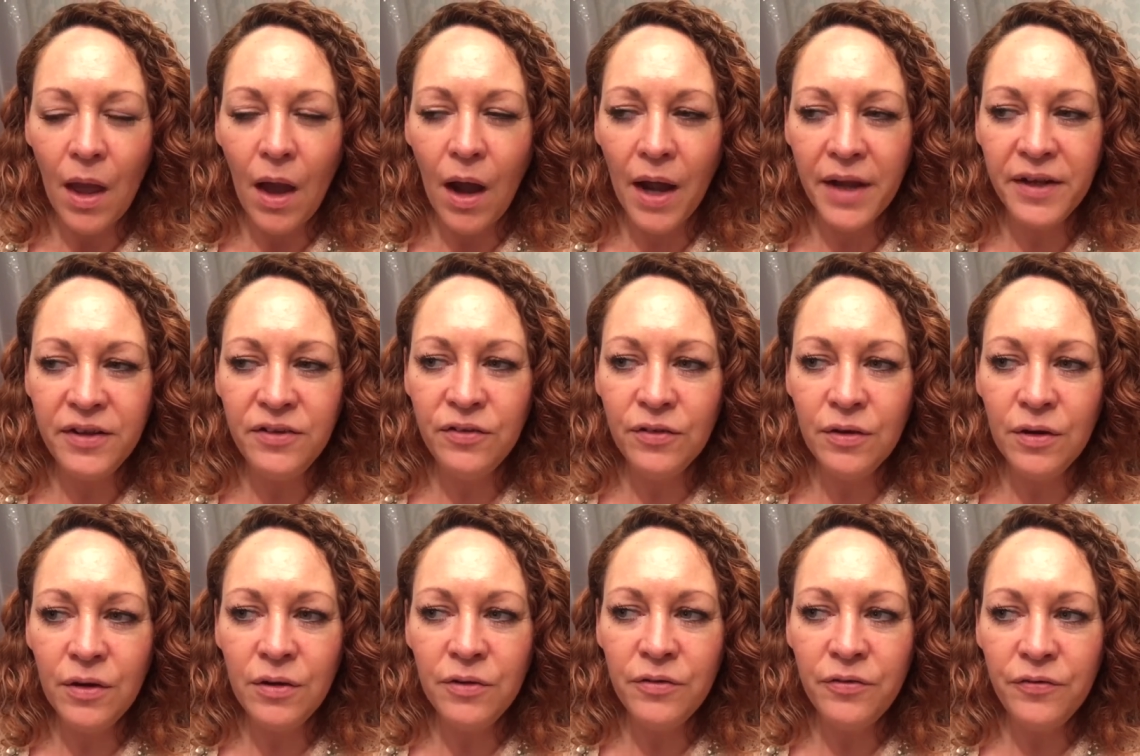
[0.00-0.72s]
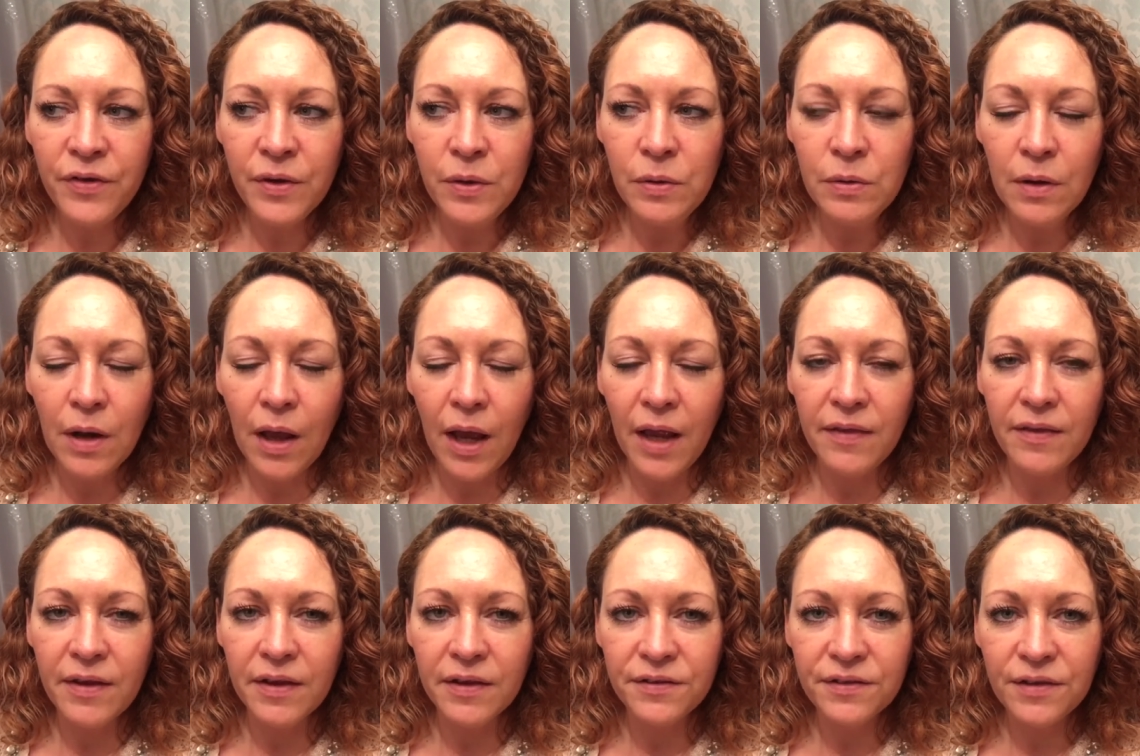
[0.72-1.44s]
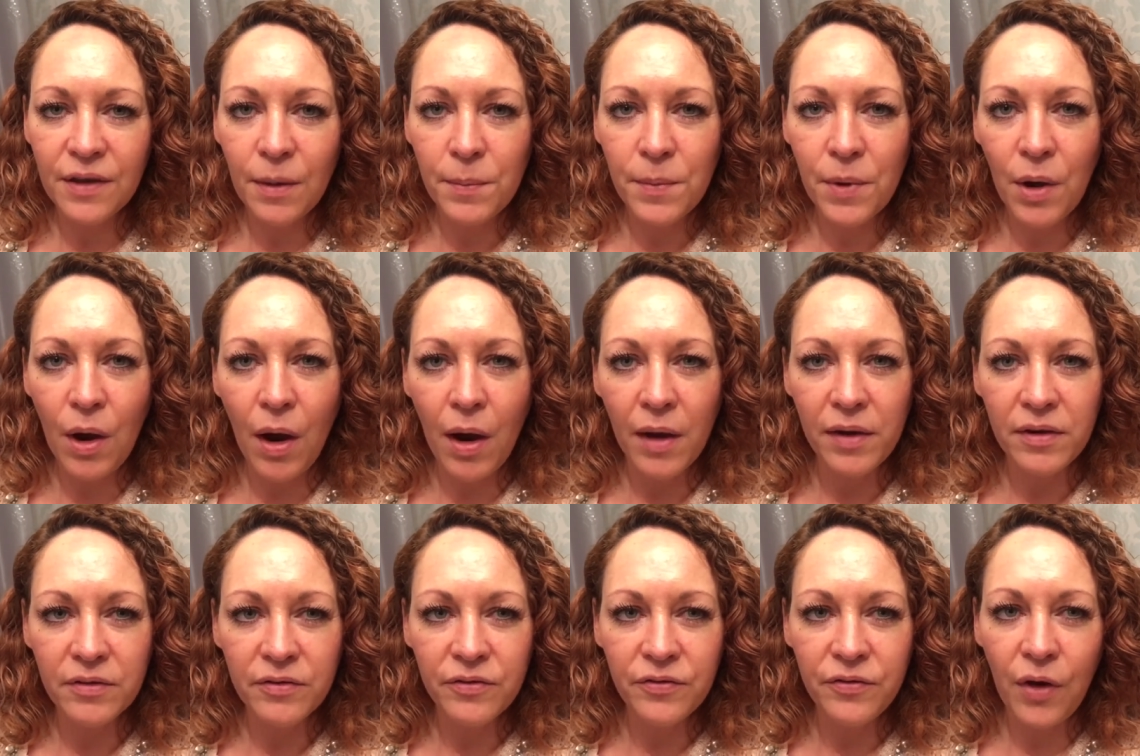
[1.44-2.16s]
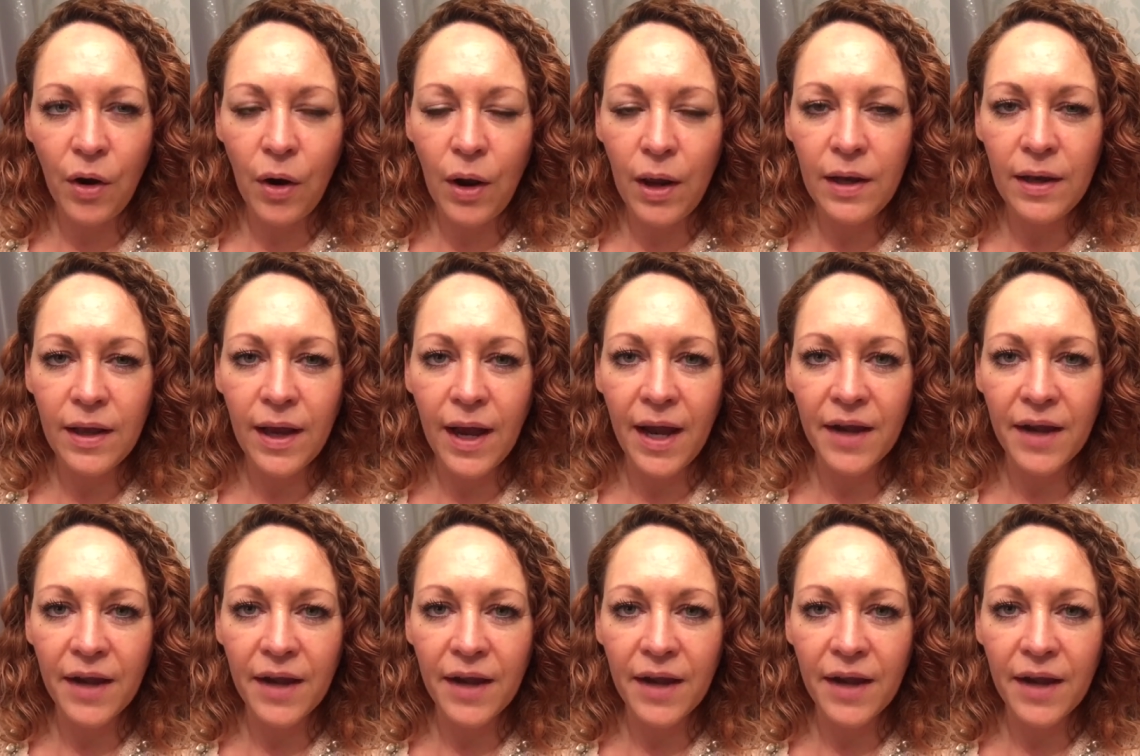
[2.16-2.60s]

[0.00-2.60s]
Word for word: I do feel like there's some kind of violet